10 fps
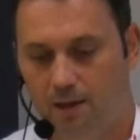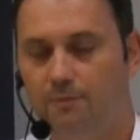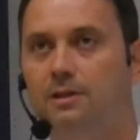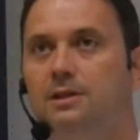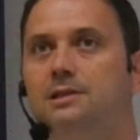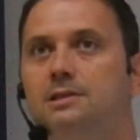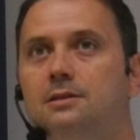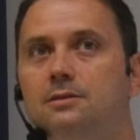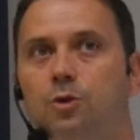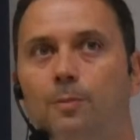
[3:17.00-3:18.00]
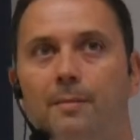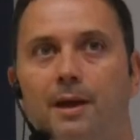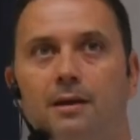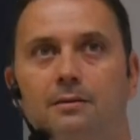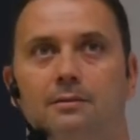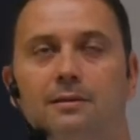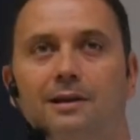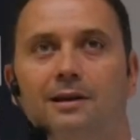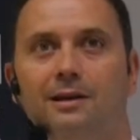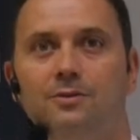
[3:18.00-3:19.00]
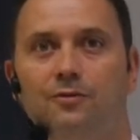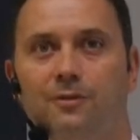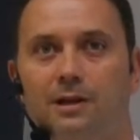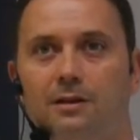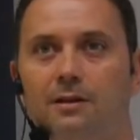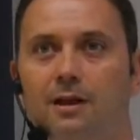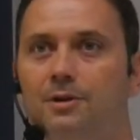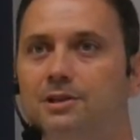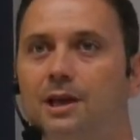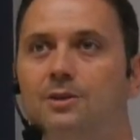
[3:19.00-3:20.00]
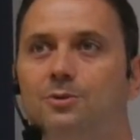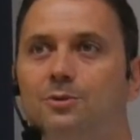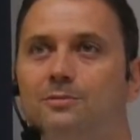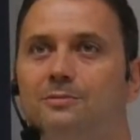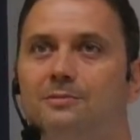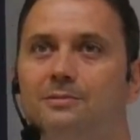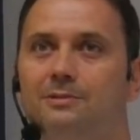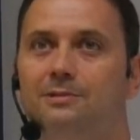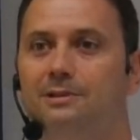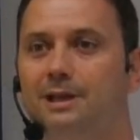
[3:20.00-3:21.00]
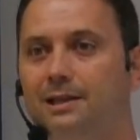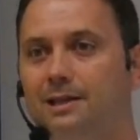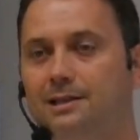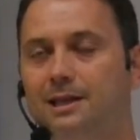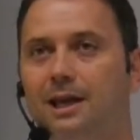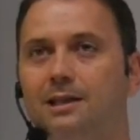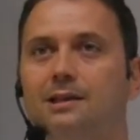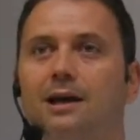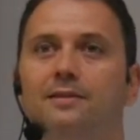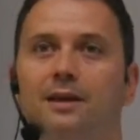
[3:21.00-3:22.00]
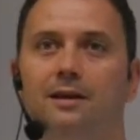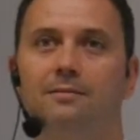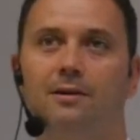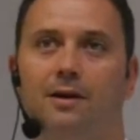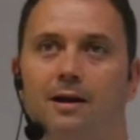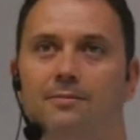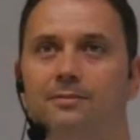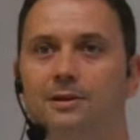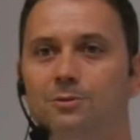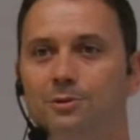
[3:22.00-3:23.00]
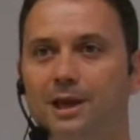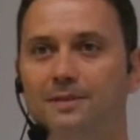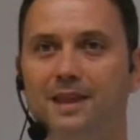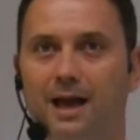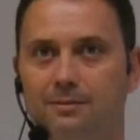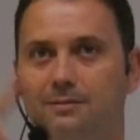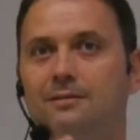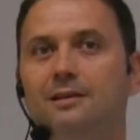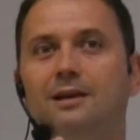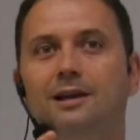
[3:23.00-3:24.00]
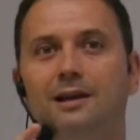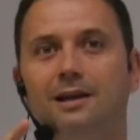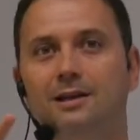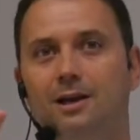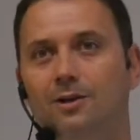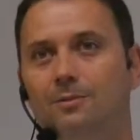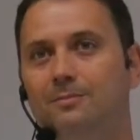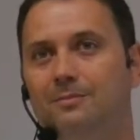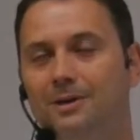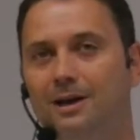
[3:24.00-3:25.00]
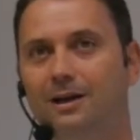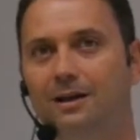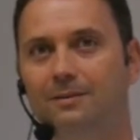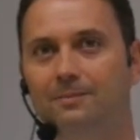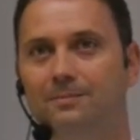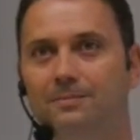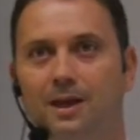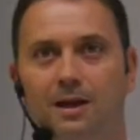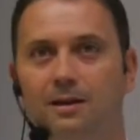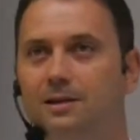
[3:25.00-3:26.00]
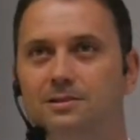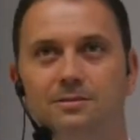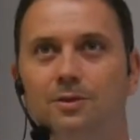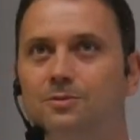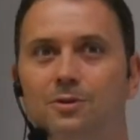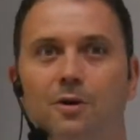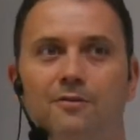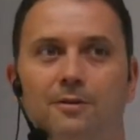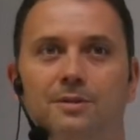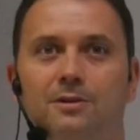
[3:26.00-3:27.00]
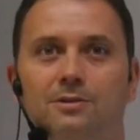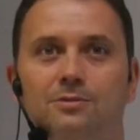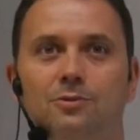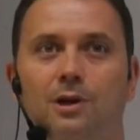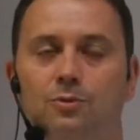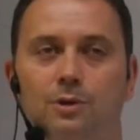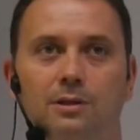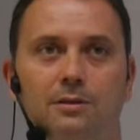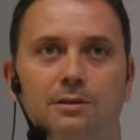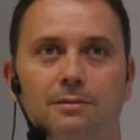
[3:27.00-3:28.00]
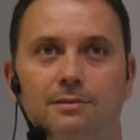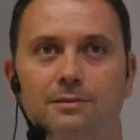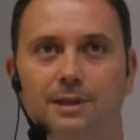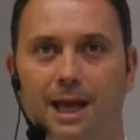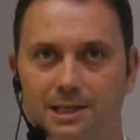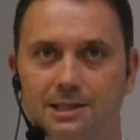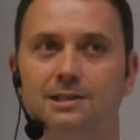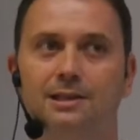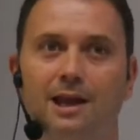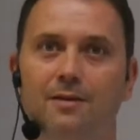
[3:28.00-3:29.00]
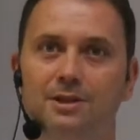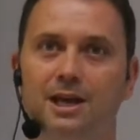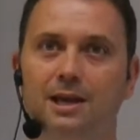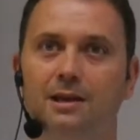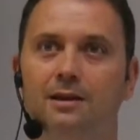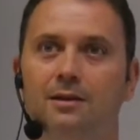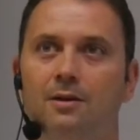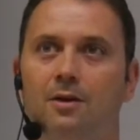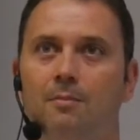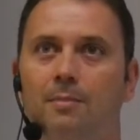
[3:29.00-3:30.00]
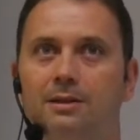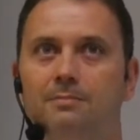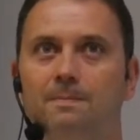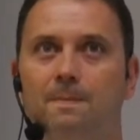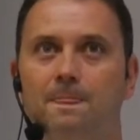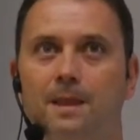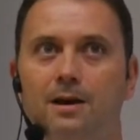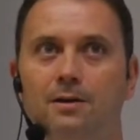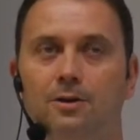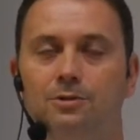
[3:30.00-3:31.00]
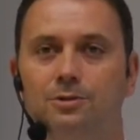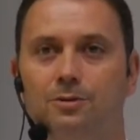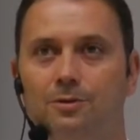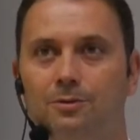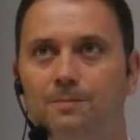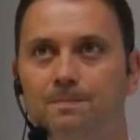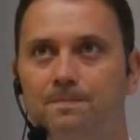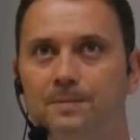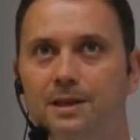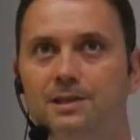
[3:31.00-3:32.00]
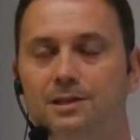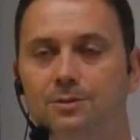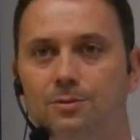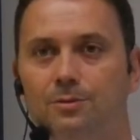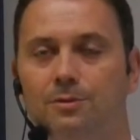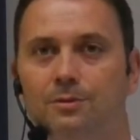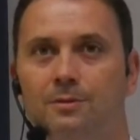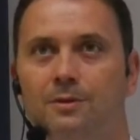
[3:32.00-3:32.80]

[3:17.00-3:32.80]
Even this dopamine you feel every time you get a ticket and then graph into the done column. Yeah, it's not so often because you are doing tasks every day, but are not so easy to